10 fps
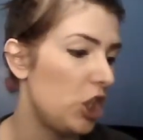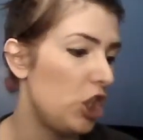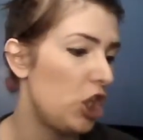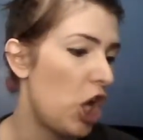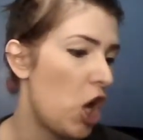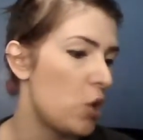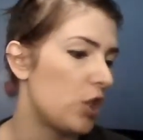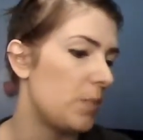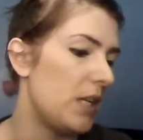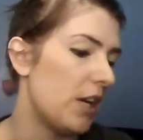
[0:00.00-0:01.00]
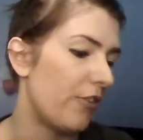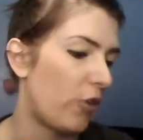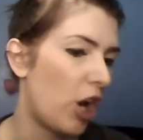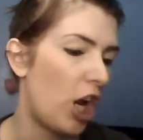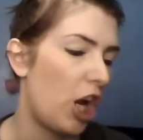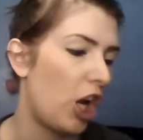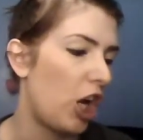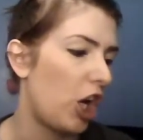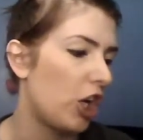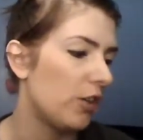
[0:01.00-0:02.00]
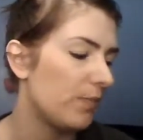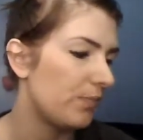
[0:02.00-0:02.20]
Don't be afraid.